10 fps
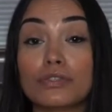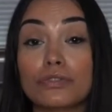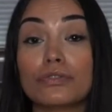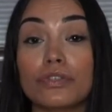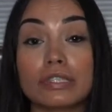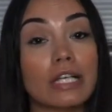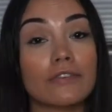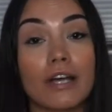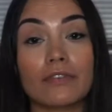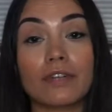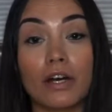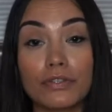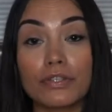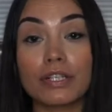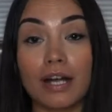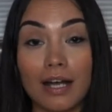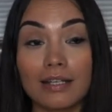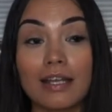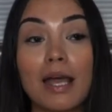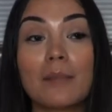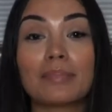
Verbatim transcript: you yourself have undergone